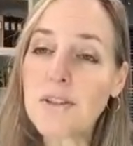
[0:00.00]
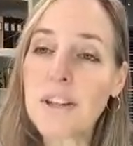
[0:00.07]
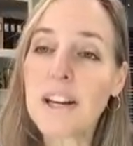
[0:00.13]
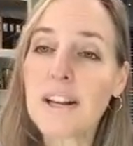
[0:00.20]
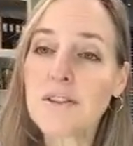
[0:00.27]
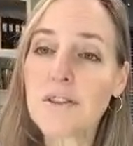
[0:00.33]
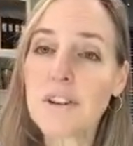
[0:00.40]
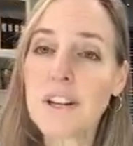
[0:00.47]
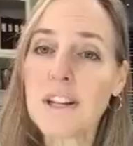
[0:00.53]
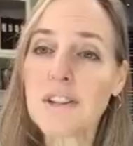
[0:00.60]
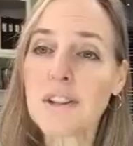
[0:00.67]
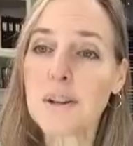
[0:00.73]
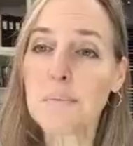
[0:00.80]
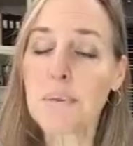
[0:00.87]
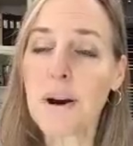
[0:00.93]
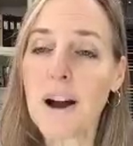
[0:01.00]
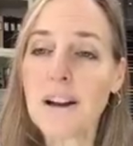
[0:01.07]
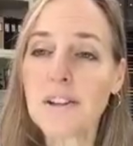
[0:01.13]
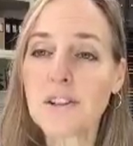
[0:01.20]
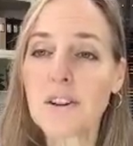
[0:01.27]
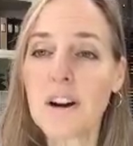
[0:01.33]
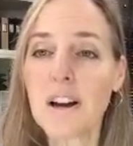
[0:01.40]
you get entered into the
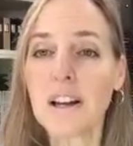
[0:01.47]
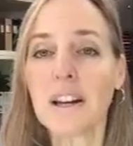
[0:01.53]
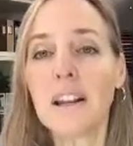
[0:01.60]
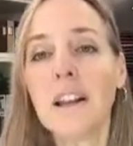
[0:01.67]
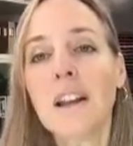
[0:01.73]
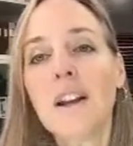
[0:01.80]
prize drawing.